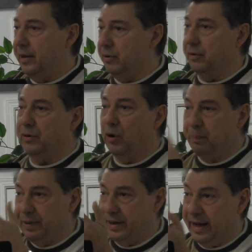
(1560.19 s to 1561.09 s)
Or an
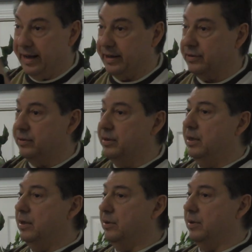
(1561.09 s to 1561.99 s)
opiate addict or,
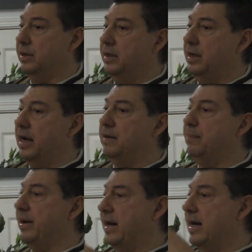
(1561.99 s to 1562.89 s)
or
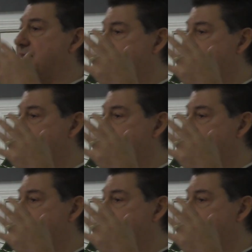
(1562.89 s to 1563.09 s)
anybody that has